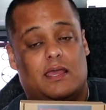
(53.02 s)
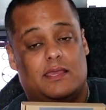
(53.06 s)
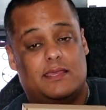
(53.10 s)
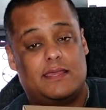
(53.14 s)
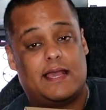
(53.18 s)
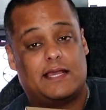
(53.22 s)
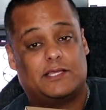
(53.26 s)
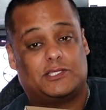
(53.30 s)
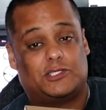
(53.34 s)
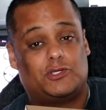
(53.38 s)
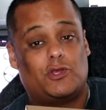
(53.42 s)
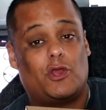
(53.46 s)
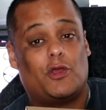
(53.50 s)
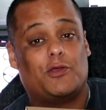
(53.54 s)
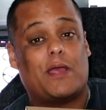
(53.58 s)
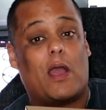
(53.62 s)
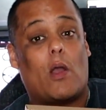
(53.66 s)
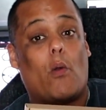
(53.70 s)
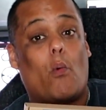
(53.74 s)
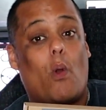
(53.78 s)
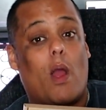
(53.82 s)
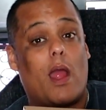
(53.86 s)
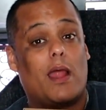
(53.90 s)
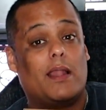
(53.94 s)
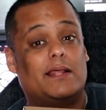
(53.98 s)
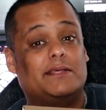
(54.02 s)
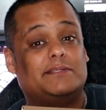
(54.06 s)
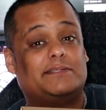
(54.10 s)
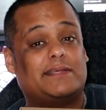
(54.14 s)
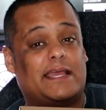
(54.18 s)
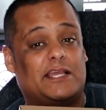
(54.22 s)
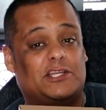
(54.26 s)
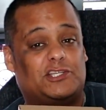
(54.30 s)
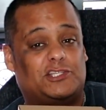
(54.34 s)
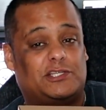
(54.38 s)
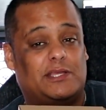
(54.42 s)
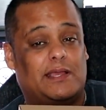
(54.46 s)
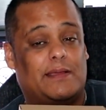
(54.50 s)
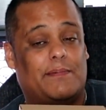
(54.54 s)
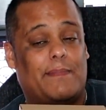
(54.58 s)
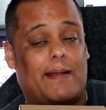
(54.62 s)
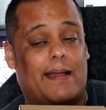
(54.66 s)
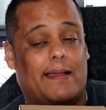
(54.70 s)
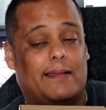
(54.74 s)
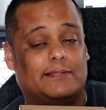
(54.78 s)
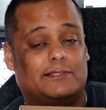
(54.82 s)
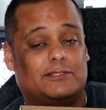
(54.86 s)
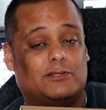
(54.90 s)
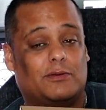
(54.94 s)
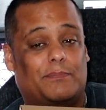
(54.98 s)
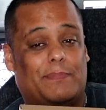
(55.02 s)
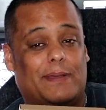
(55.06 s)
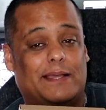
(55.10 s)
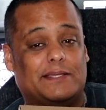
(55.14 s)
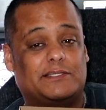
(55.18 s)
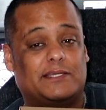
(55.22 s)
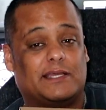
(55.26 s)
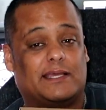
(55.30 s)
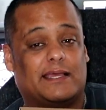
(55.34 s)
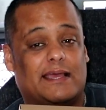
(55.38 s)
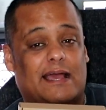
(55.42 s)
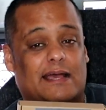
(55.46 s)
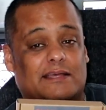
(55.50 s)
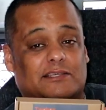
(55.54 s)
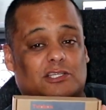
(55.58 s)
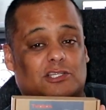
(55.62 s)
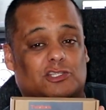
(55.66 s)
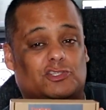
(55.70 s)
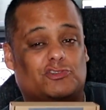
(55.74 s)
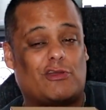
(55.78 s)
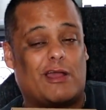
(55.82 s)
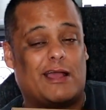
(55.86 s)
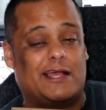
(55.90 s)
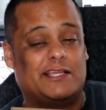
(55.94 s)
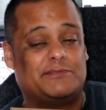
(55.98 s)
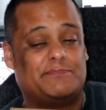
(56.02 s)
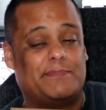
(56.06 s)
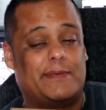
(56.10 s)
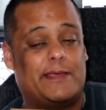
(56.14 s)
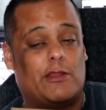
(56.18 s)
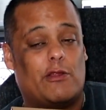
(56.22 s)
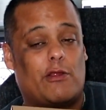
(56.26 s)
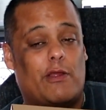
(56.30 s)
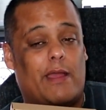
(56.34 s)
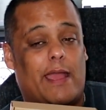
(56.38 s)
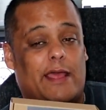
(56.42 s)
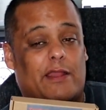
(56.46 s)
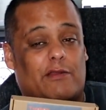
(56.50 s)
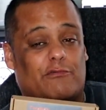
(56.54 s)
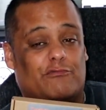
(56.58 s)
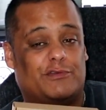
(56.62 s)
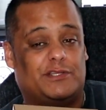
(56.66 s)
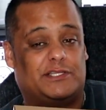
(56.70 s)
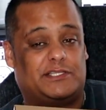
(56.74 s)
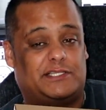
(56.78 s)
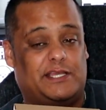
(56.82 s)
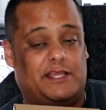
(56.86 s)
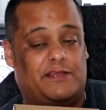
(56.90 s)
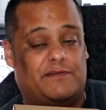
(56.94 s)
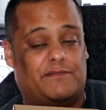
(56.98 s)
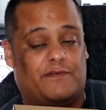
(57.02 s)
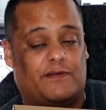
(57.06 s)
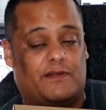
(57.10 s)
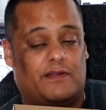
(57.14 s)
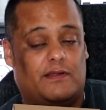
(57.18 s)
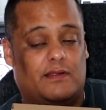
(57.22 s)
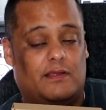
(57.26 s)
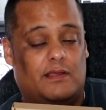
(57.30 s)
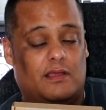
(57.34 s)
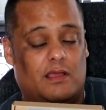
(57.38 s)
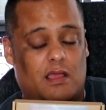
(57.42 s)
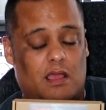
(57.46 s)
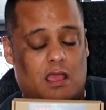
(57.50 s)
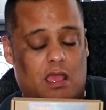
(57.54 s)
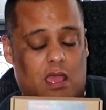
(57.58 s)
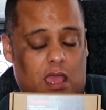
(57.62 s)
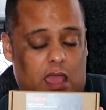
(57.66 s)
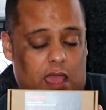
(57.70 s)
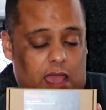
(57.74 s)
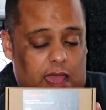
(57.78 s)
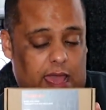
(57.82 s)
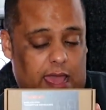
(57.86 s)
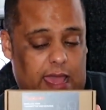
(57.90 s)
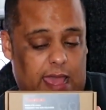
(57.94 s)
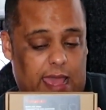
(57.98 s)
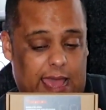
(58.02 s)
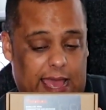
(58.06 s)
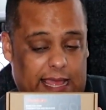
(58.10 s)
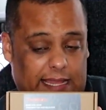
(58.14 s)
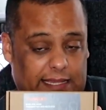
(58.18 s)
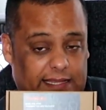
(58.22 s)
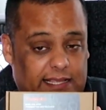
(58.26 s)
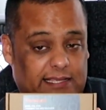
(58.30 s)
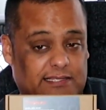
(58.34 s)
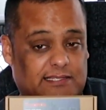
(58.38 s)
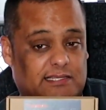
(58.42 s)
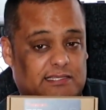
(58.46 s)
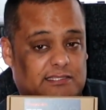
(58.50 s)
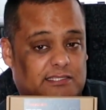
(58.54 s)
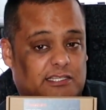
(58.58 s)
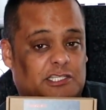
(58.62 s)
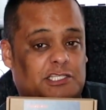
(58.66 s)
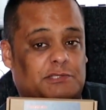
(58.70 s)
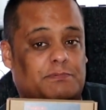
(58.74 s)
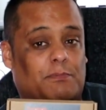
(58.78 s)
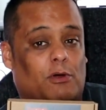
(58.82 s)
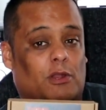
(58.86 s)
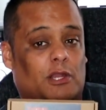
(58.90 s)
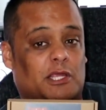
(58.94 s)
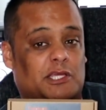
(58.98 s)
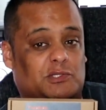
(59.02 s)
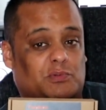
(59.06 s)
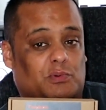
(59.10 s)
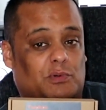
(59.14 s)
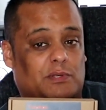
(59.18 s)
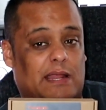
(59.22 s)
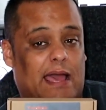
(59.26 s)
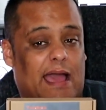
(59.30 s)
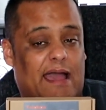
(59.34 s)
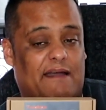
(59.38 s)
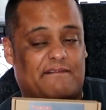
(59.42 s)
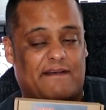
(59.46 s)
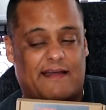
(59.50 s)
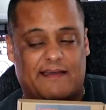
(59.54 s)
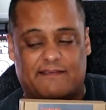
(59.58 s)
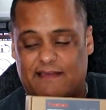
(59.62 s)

Yes, you heard that, wireless HDMI. So basically it has a transmitter and a receiver. And this is the smallest one I have.